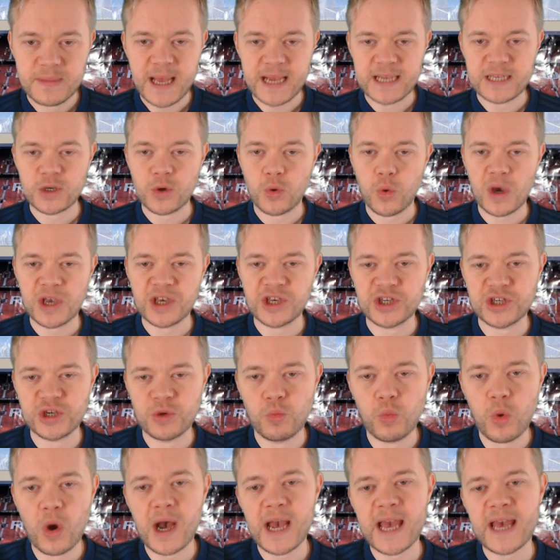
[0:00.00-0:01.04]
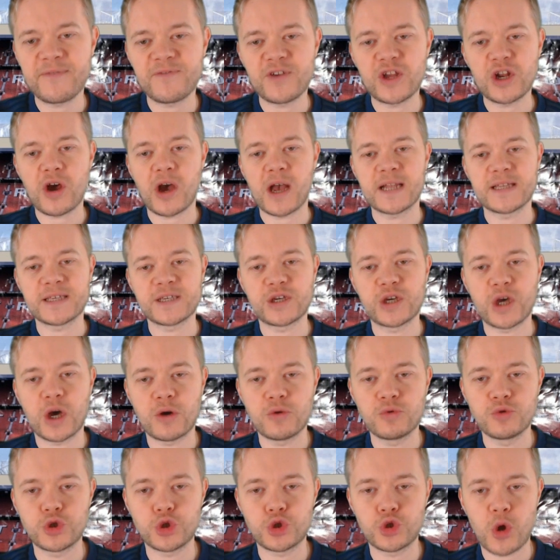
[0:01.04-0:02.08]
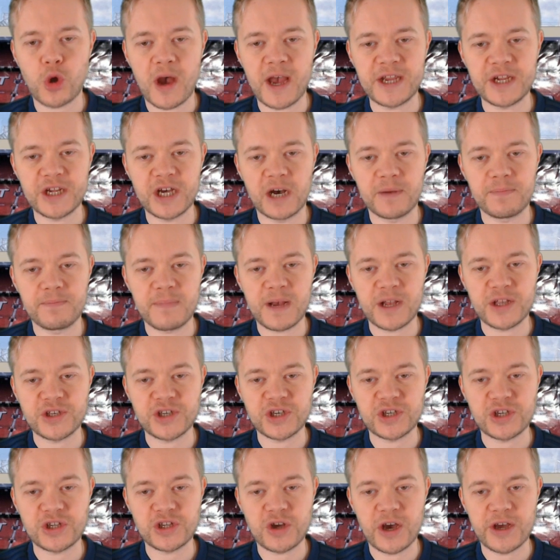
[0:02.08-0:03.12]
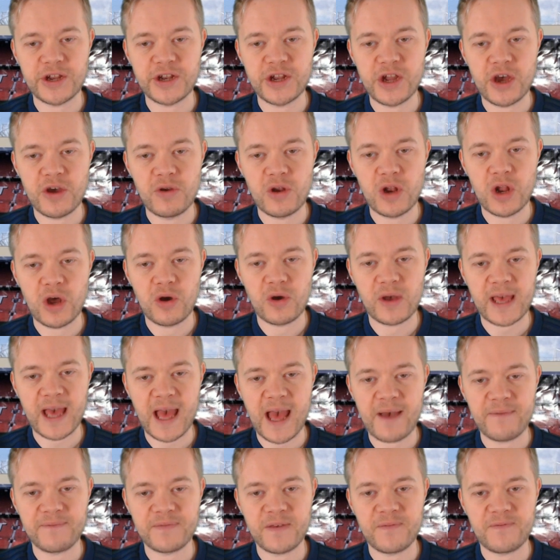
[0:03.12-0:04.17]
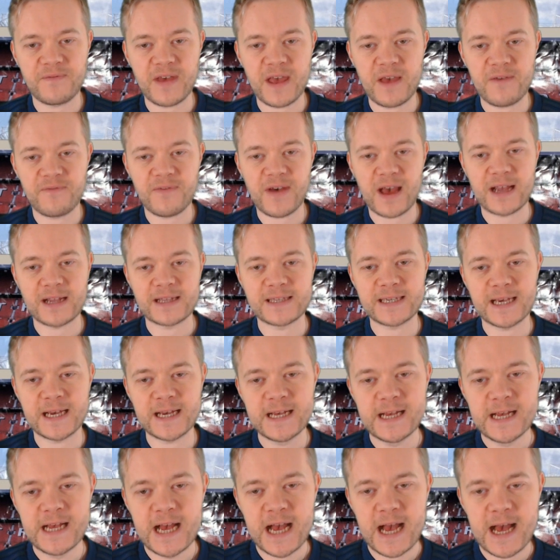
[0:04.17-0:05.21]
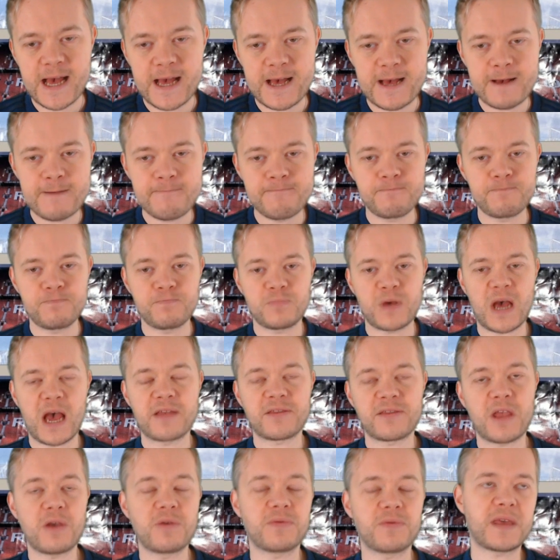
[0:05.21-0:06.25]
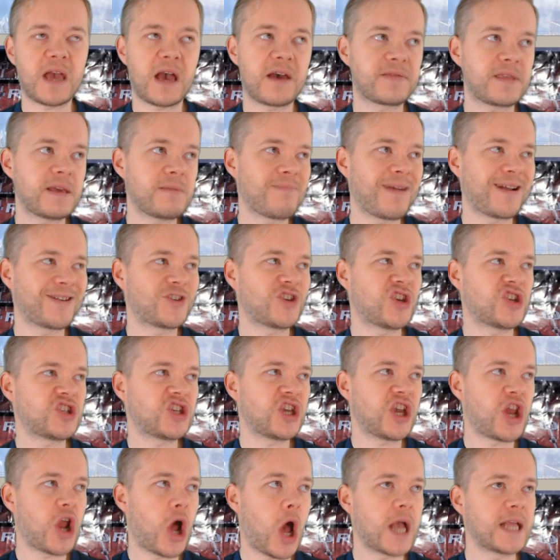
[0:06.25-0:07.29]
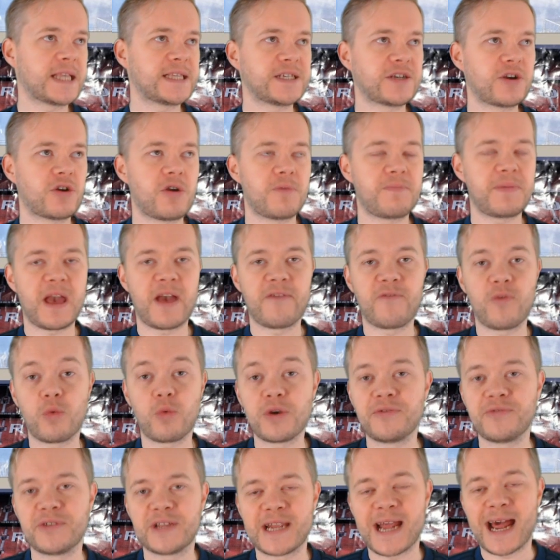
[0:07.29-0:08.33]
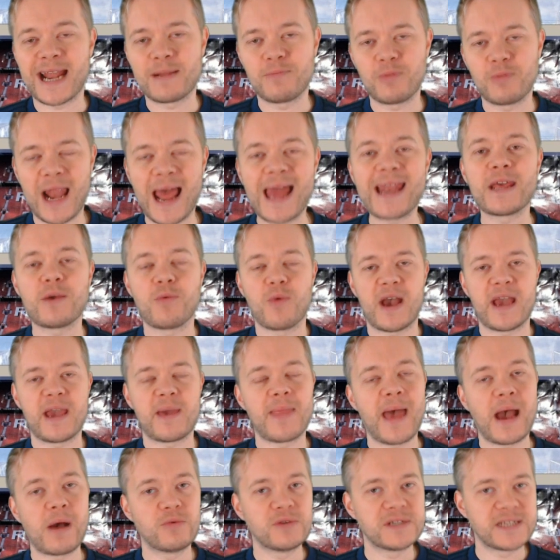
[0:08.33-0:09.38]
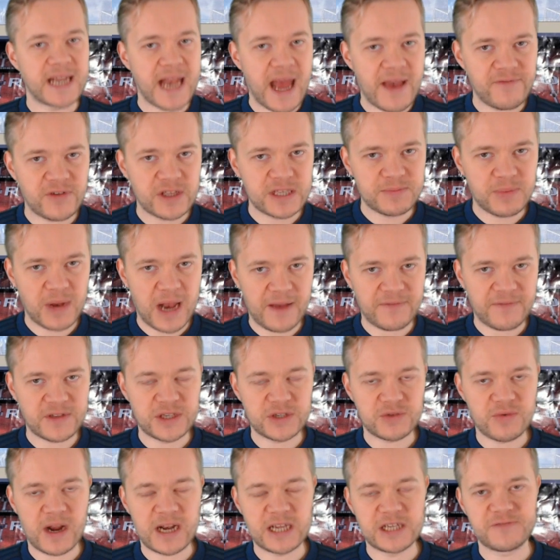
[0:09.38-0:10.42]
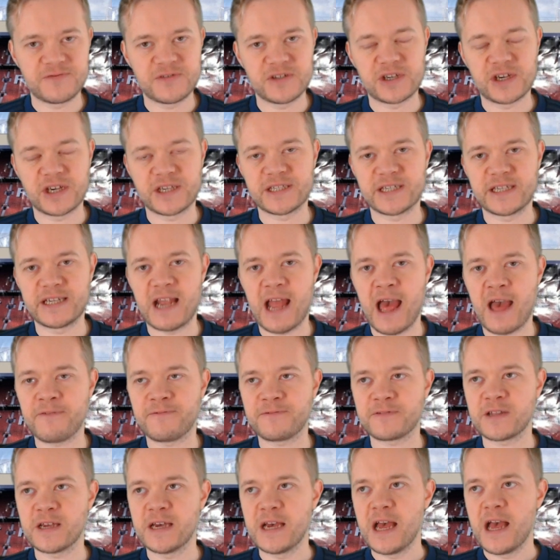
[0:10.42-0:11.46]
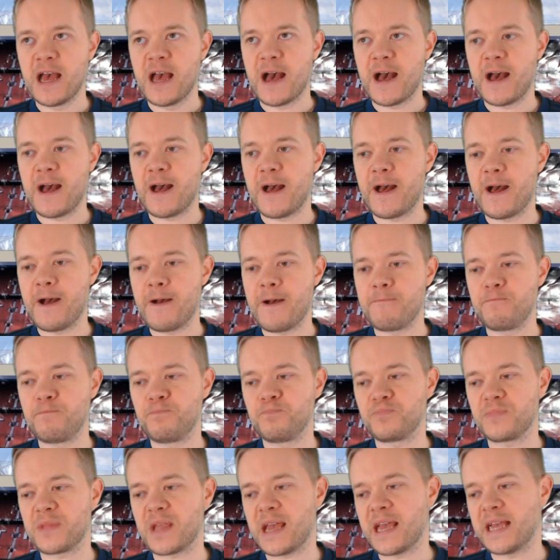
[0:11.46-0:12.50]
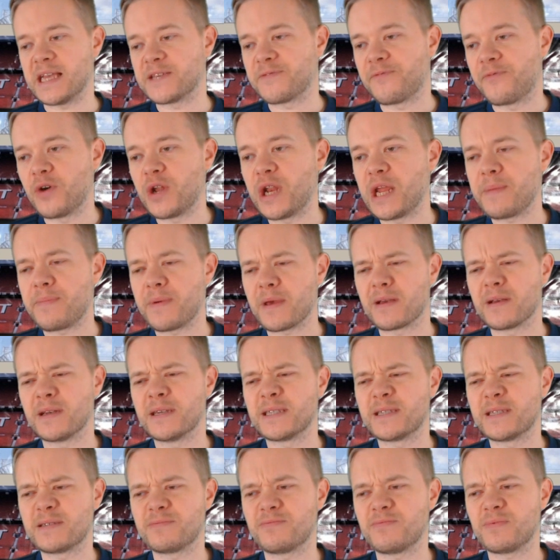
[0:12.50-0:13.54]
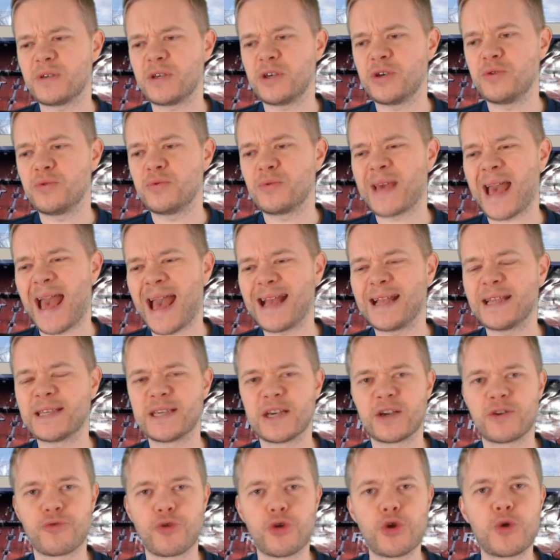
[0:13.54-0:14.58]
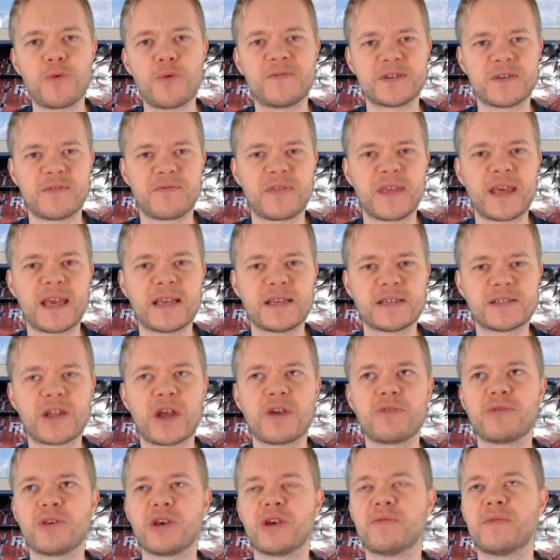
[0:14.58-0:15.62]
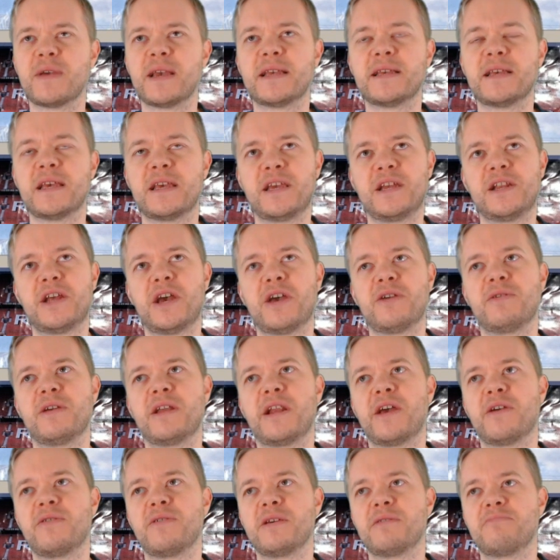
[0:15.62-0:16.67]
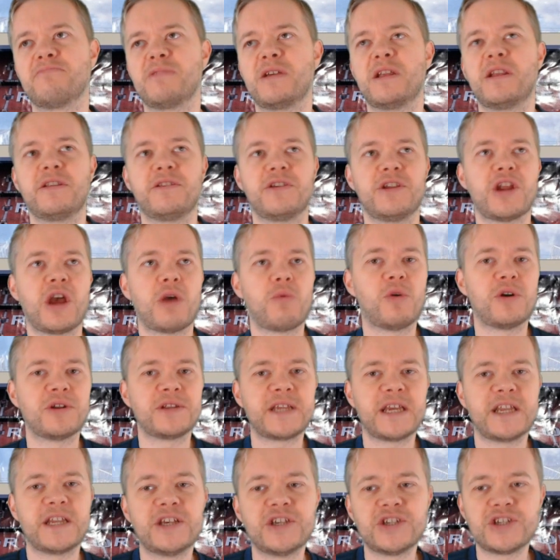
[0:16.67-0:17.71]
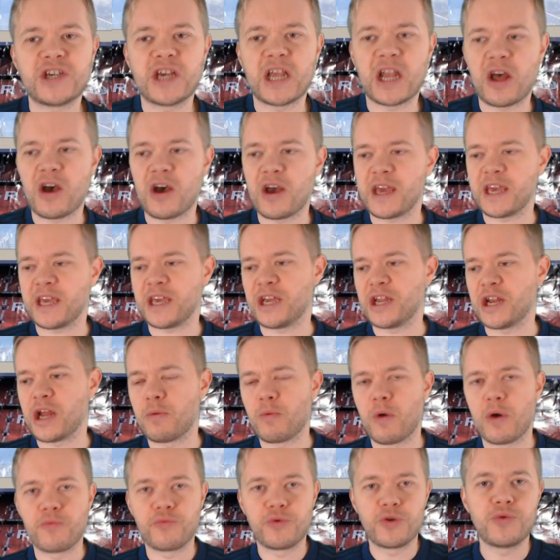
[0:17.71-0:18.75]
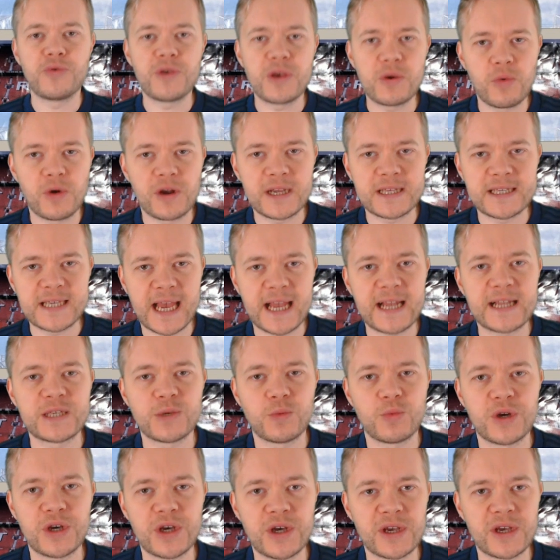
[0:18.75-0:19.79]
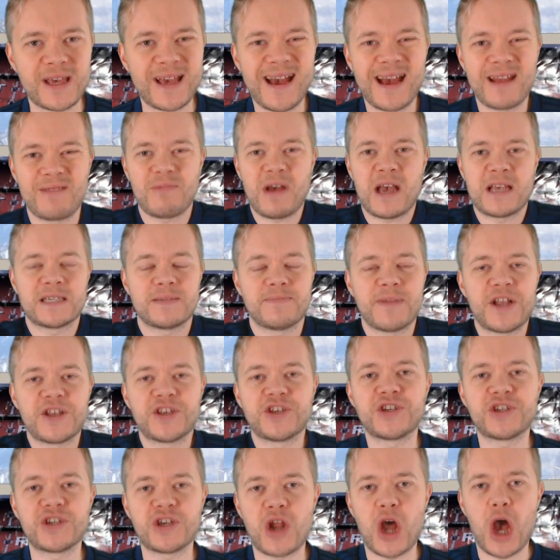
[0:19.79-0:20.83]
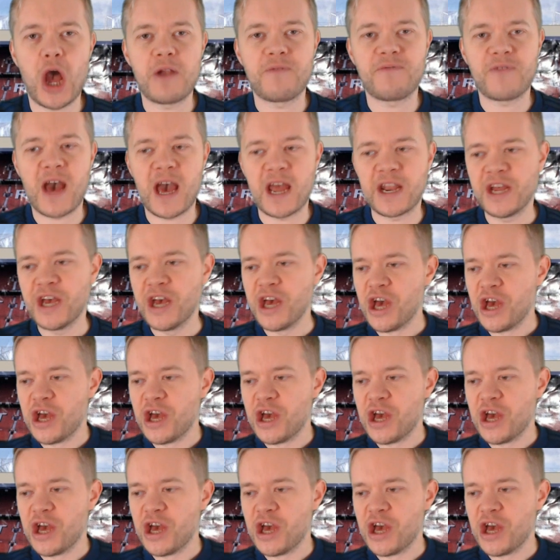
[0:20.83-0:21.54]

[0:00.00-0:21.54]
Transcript: Next question, why have United's goals dried up? Manchester United no longer have the fear factor. I think Manchester United are a bit of a wounded animal anyway, and that was inevitable after Sir Alex Ferguson left. It's funny because you get into grooves of things, don't you? You know what dinners you like, you know what route you want to take to work. And as a Manchester United fan,